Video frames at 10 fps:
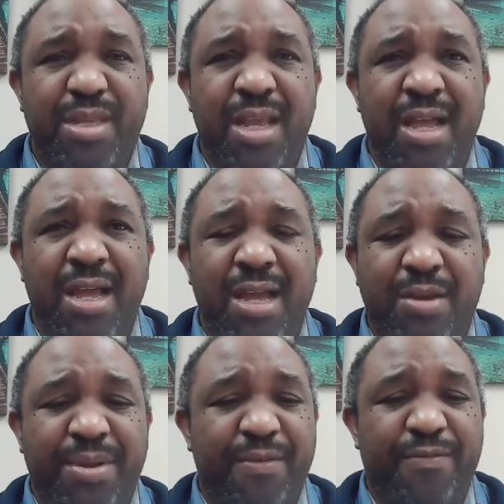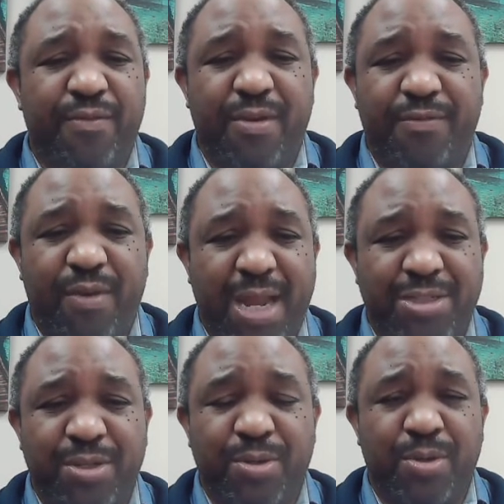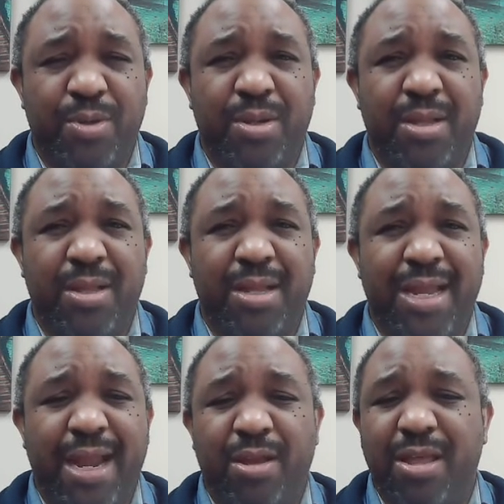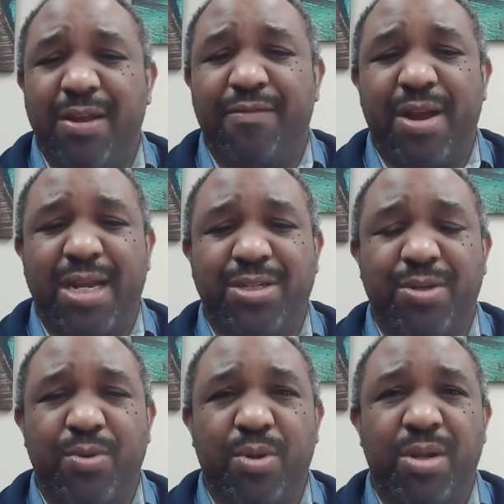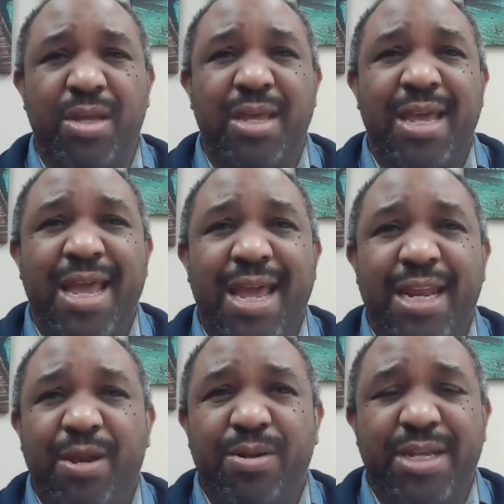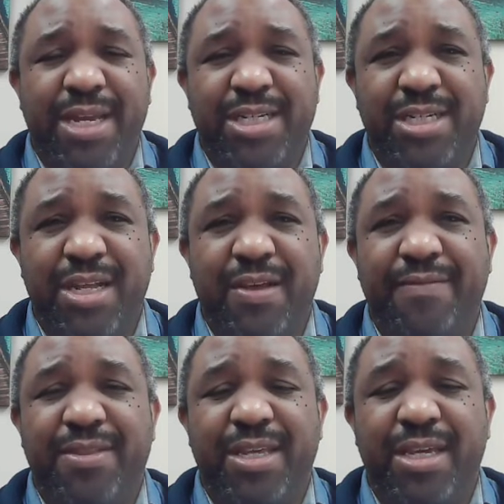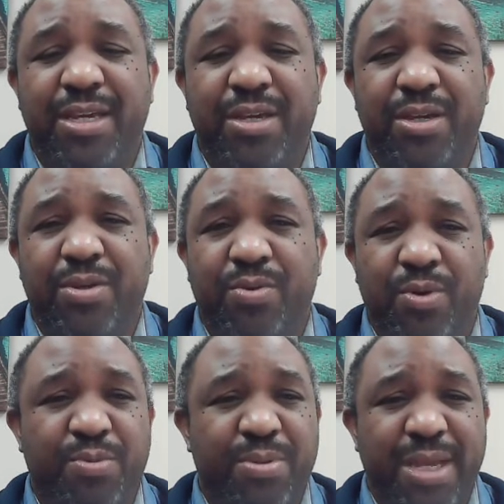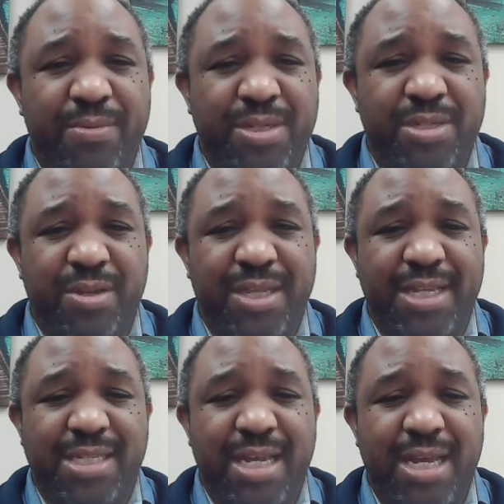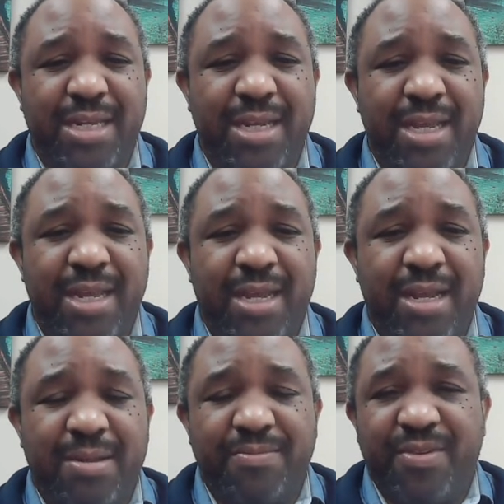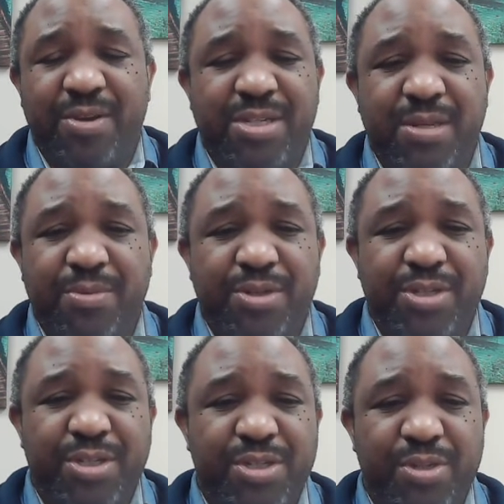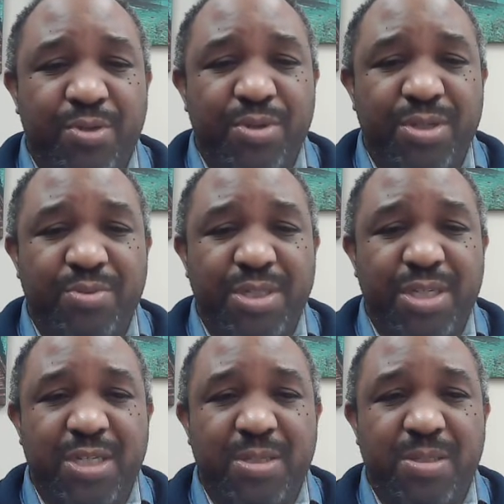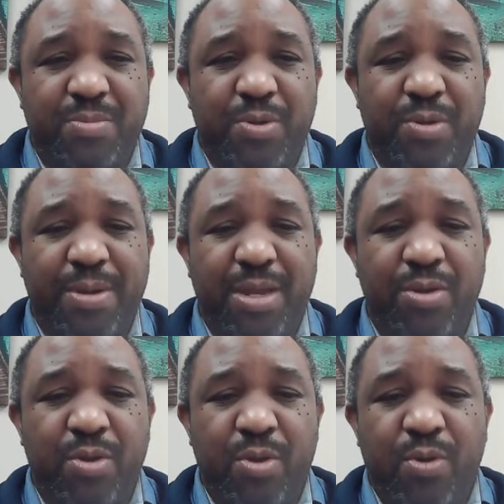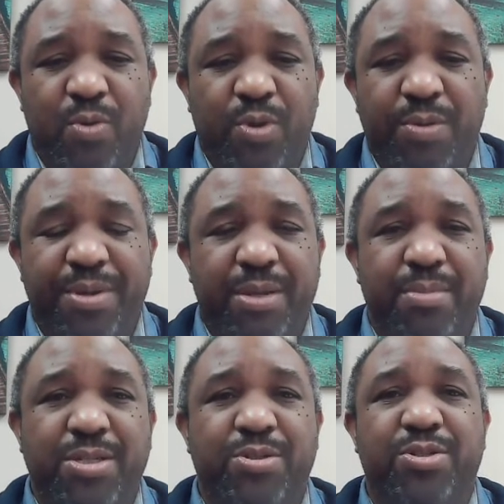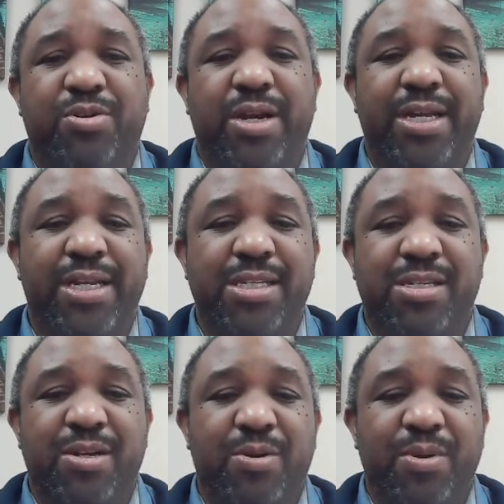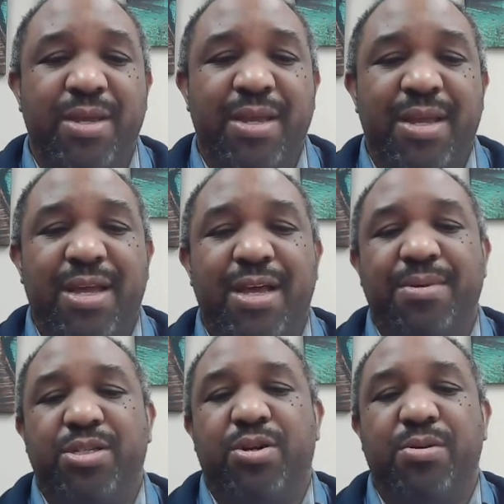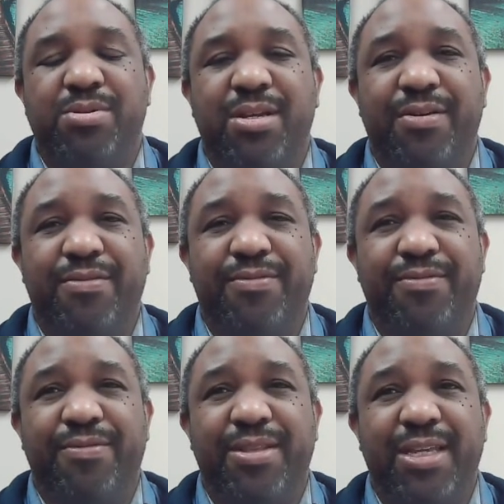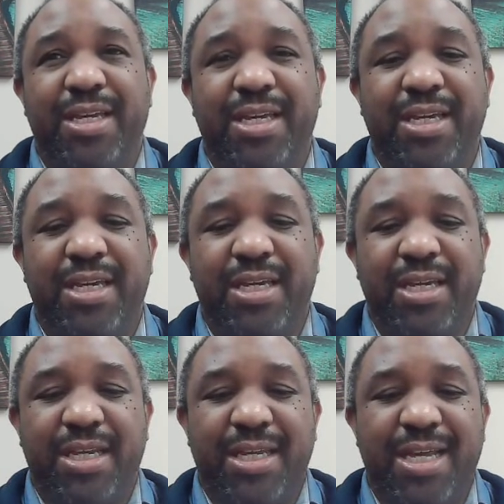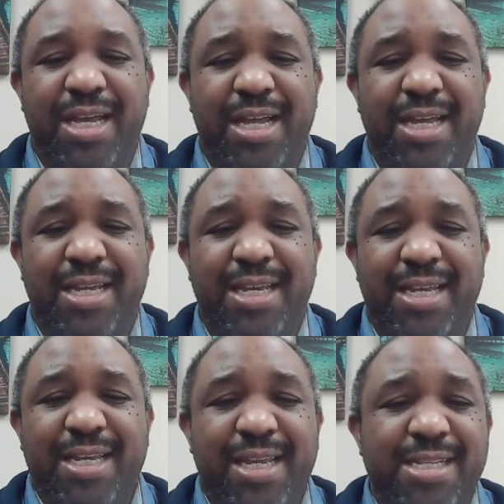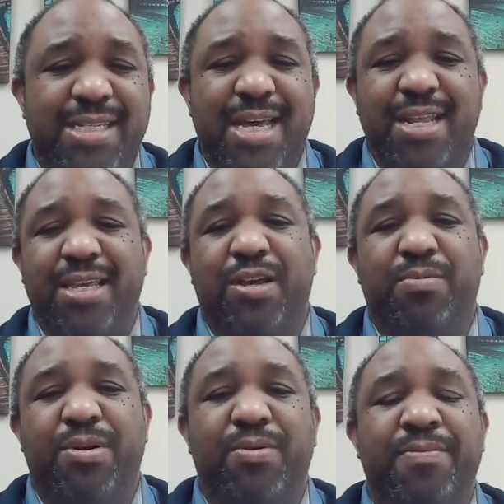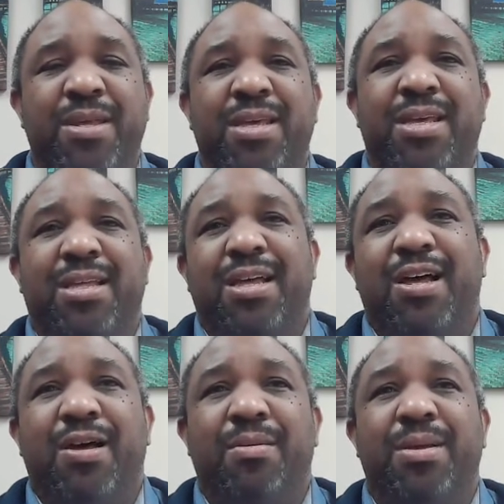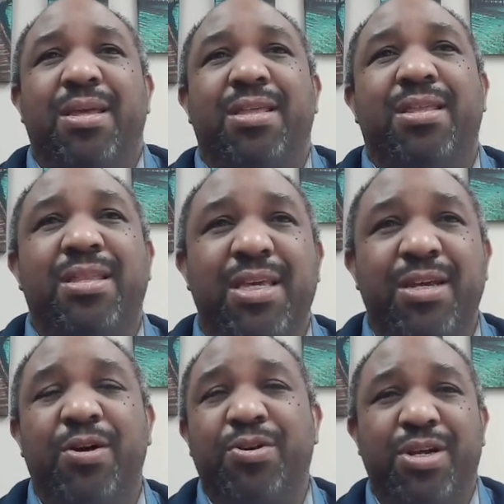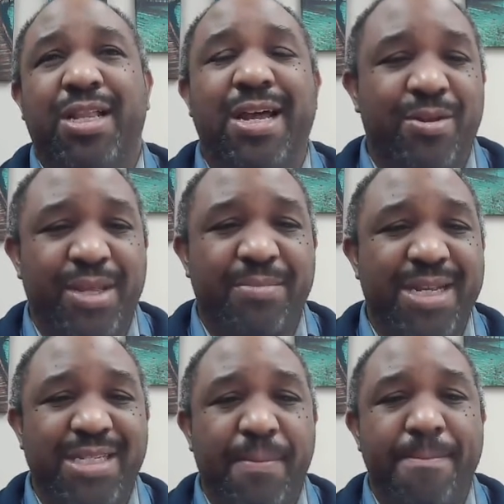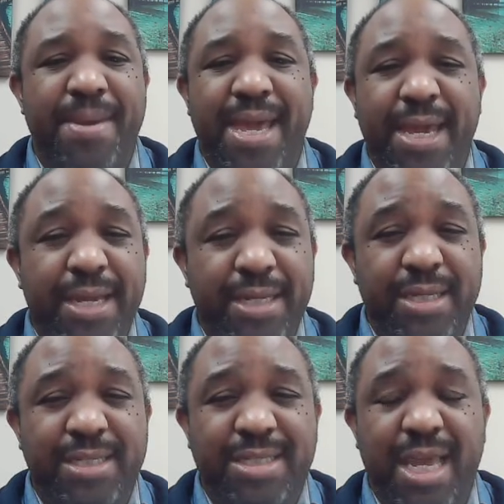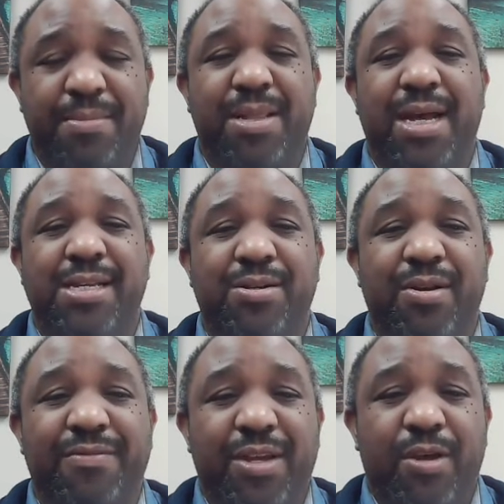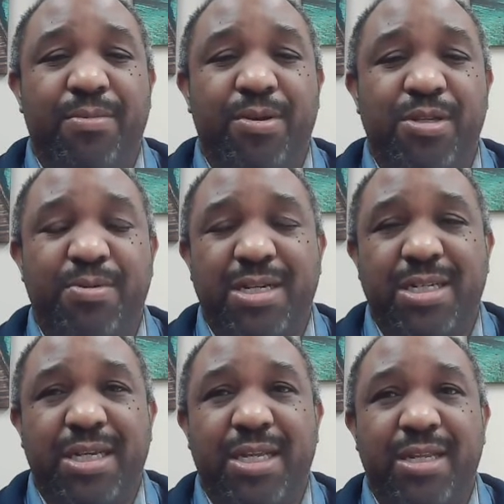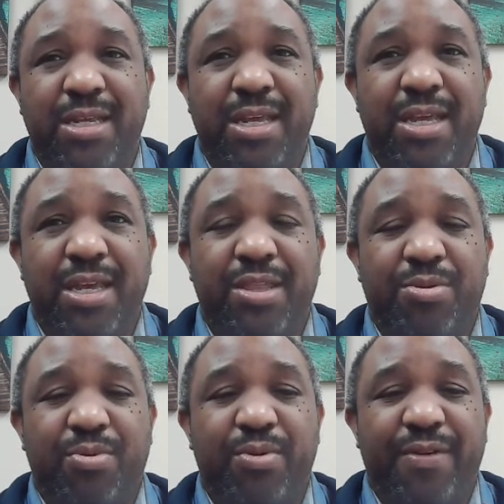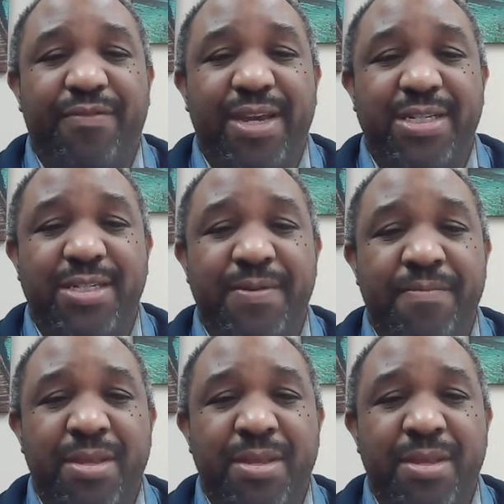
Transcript: It could be a fracture, a hairline fracture, or an irritation of the growth plate, which is on the inside, very similar to the shoulder, as we just spoke about, or it could be a muscle strain. And so, in terms of the uh, inside of the elbow, the ulnar collateral ligament is the main stabilizer of the elbow, especially in throwing phases.